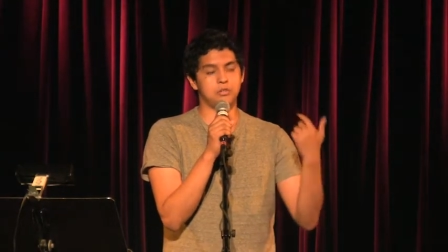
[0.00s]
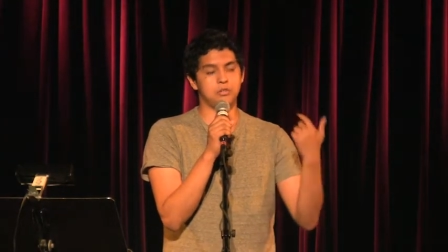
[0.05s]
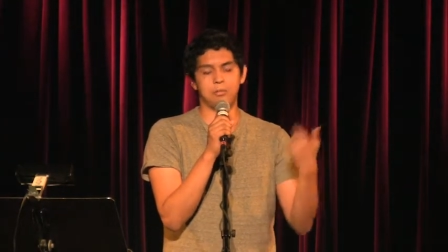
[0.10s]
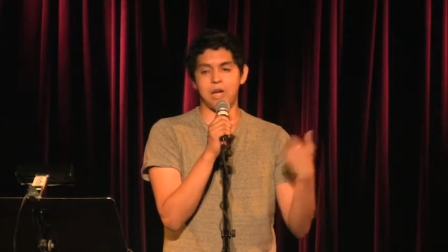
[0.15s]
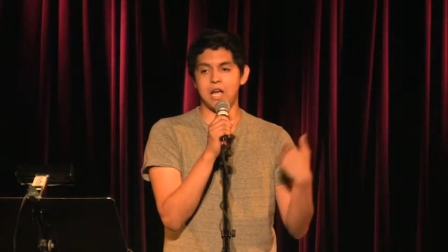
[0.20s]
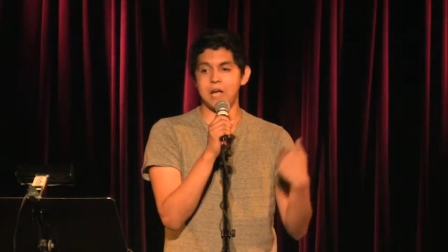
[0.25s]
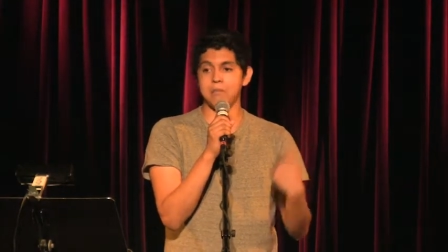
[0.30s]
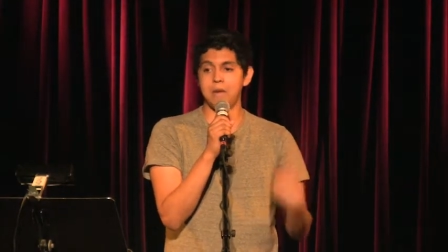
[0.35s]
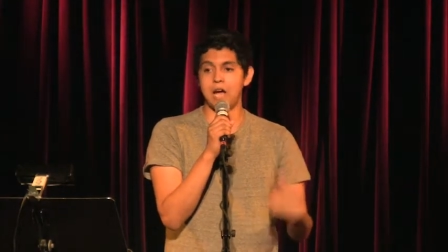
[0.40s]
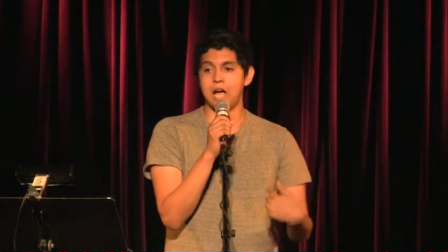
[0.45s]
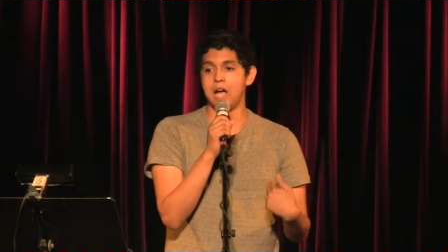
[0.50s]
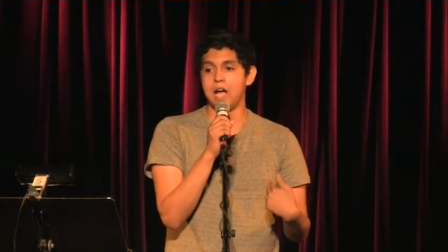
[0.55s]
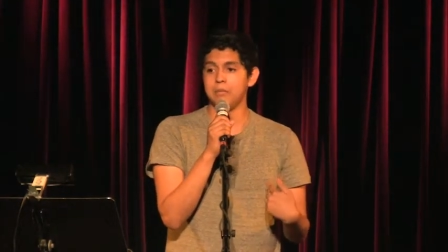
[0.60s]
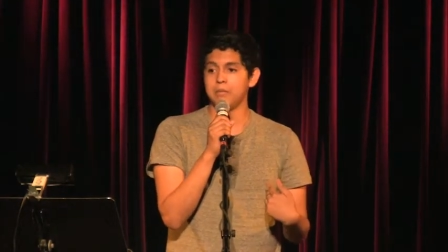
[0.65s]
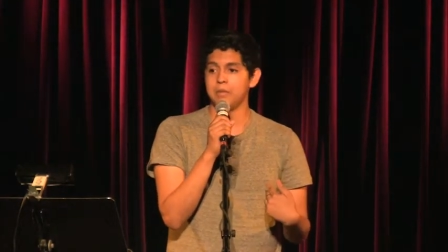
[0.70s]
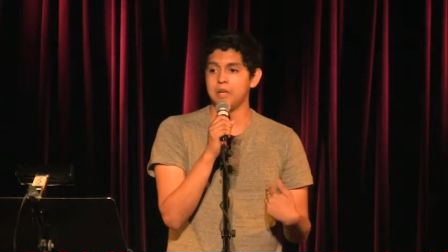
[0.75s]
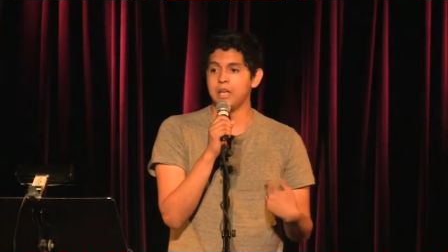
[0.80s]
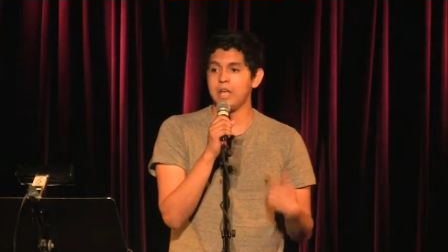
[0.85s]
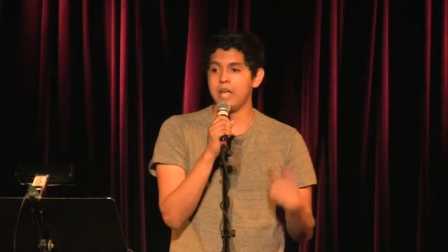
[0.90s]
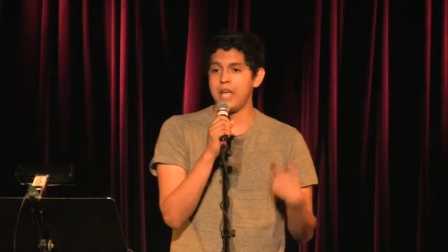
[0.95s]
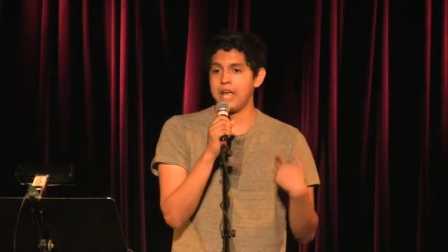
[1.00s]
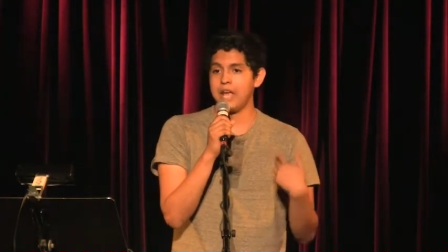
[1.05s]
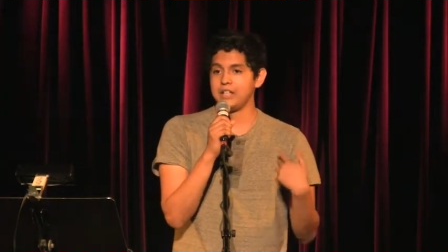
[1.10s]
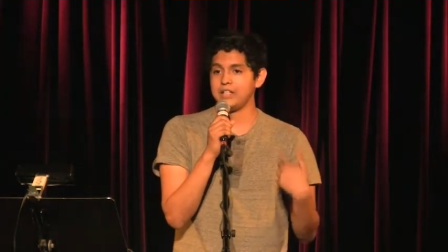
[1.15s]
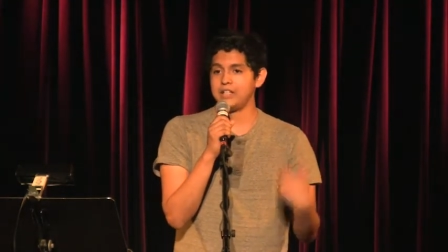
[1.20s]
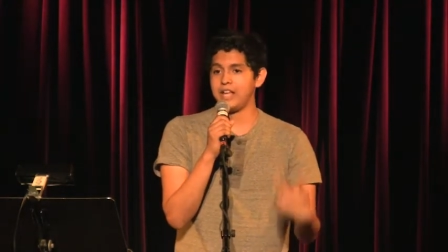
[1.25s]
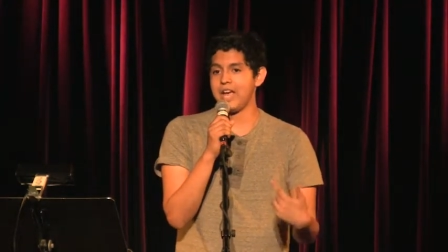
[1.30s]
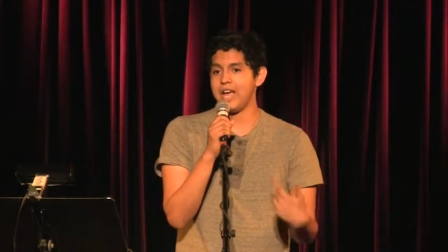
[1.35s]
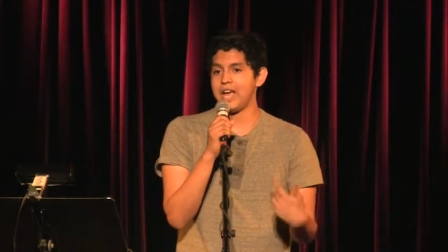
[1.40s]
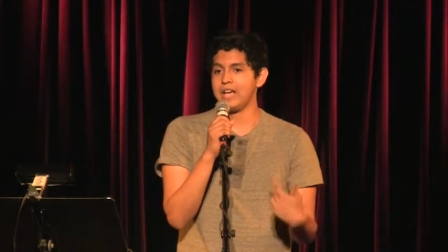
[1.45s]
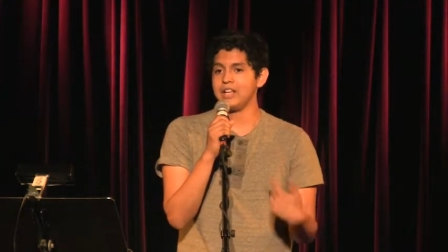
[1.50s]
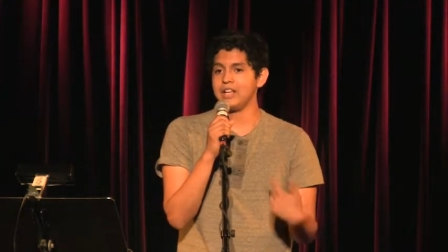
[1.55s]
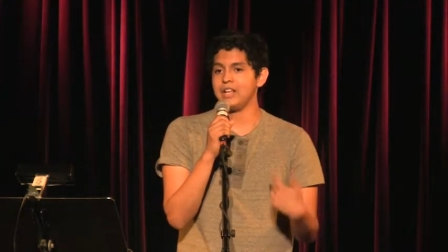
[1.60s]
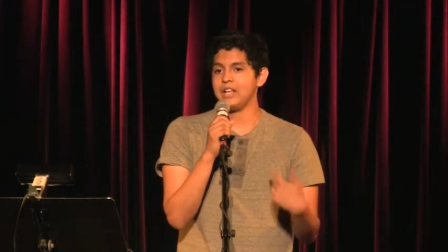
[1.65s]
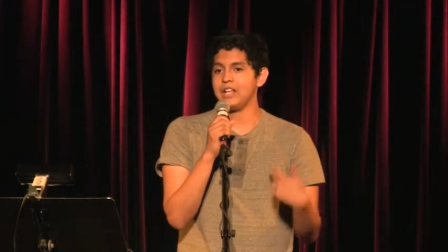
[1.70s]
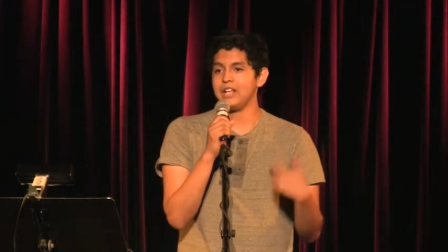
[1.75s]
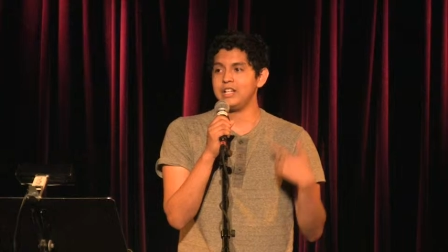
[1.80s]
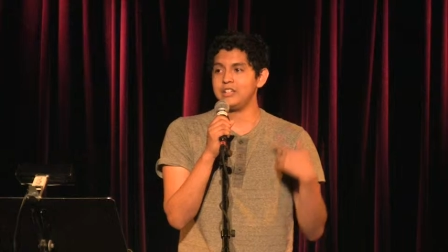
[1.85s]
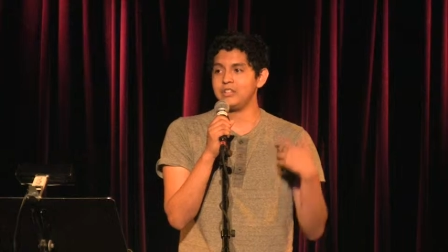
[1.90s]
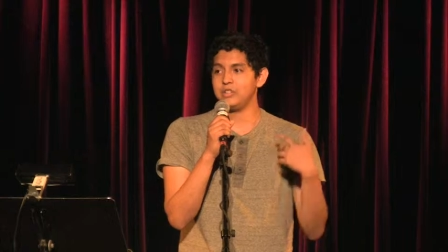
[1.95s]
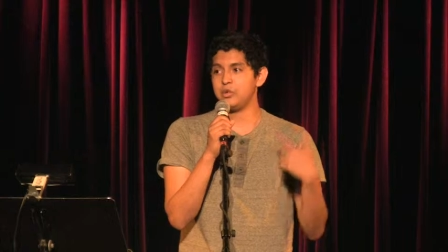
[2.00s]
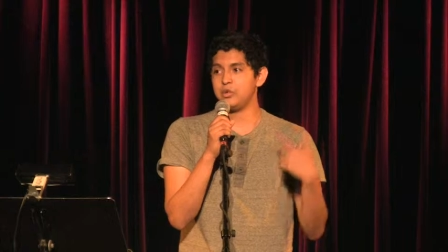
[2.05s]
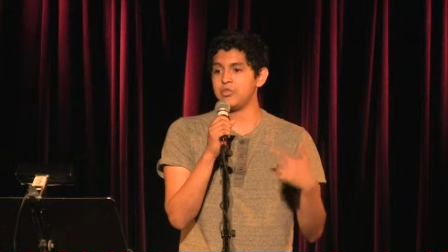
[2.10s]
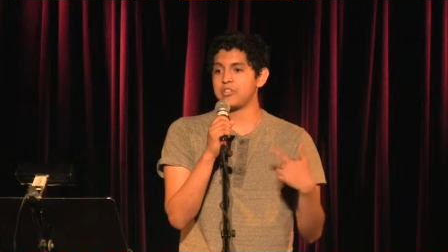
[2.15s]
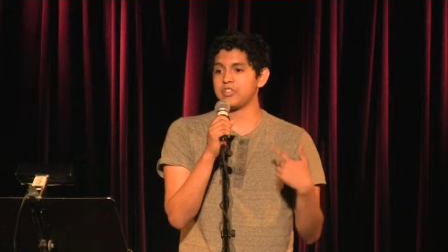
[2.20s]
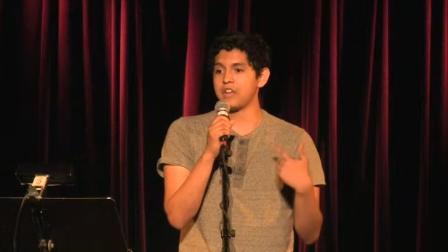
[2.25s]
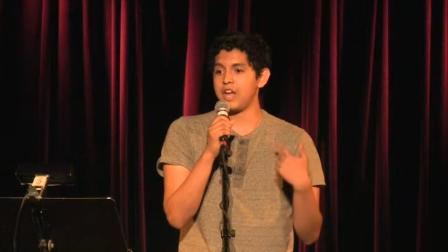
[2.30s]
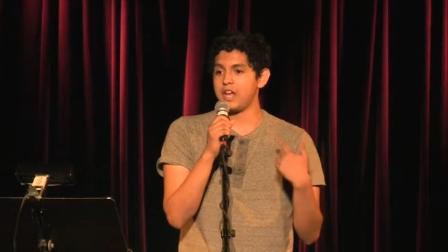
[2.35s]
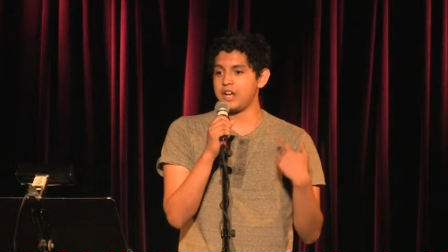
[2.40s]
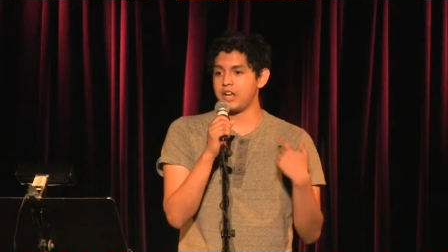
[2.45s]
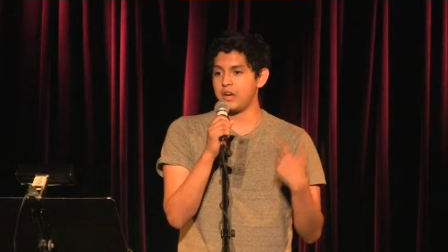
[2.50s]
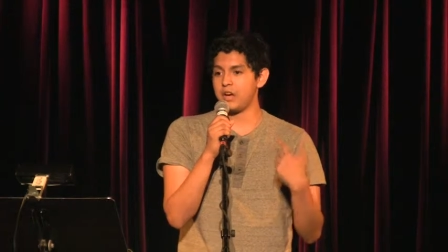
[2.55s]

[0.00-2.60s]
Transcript: to my mom and dad in Tucson,